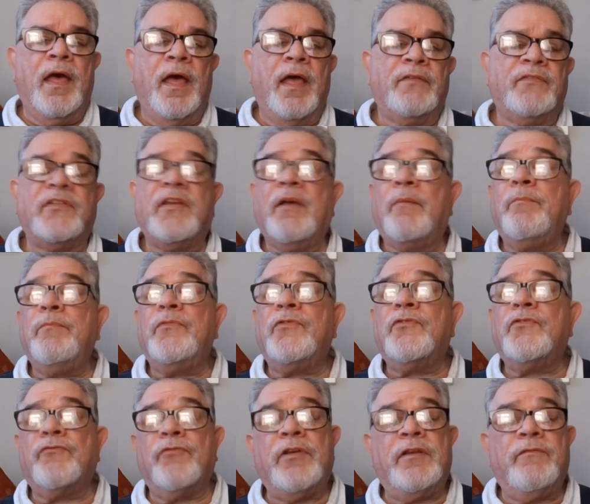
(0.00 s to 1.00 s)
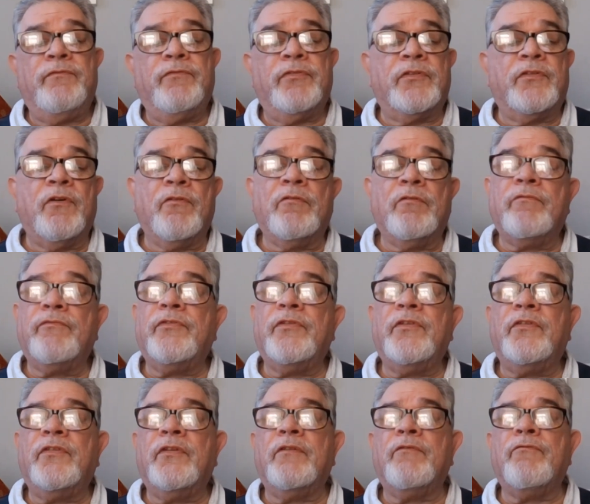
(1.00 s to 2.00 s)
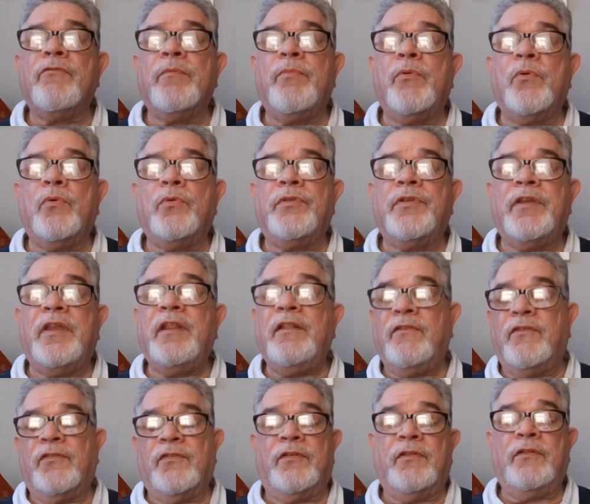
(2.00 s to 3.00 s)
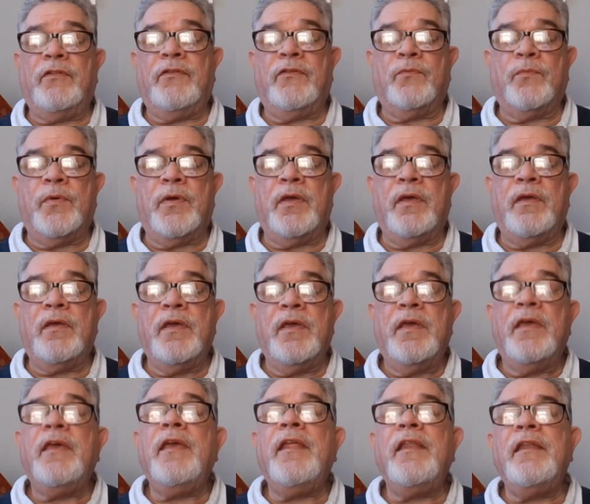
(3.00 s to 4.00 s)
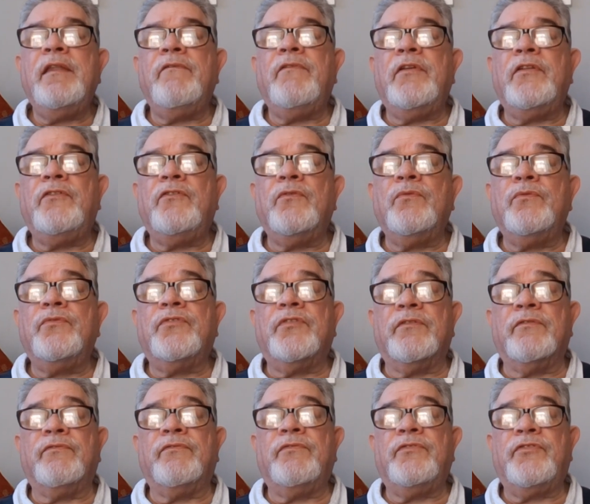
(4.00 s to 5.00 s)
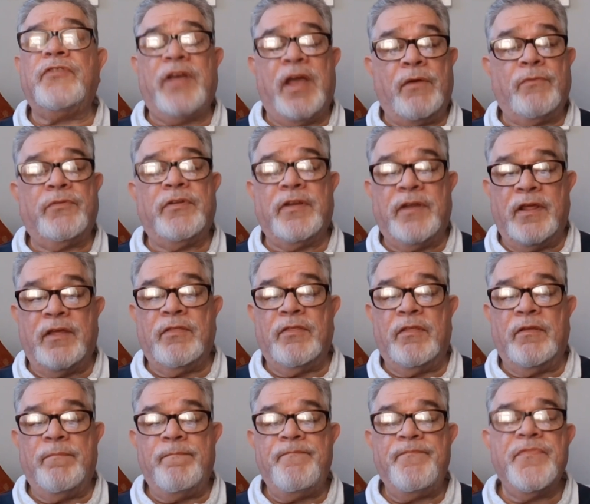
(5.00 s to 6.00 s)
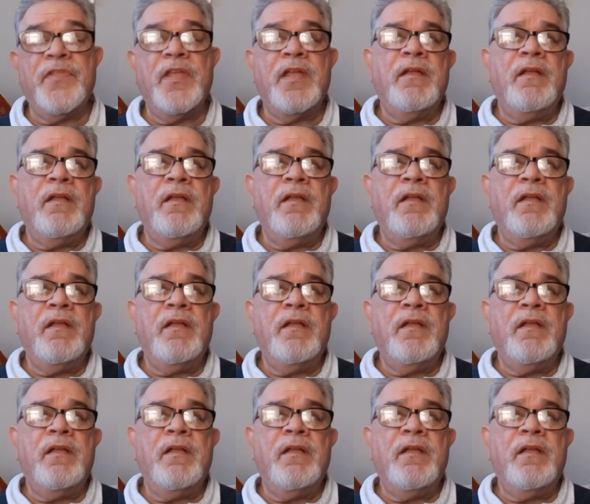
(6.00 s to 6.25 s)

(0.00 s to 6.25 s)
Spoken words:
Some street photographers have reported incidents where individuals have shouted at them.